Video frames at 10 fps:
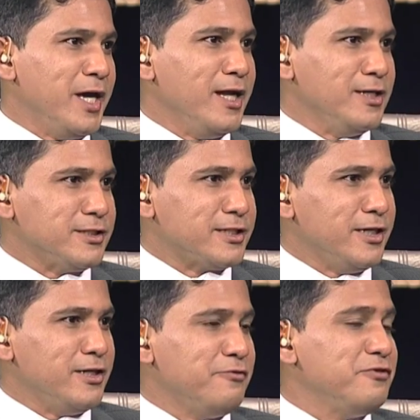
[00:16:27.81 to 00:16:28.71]
be held
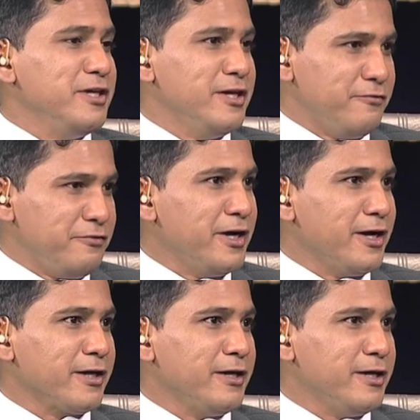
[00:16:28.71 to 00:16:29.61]
in a free and
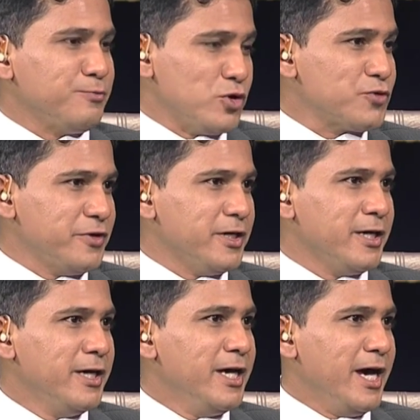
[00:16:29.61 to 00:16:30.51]
fair atmosphere,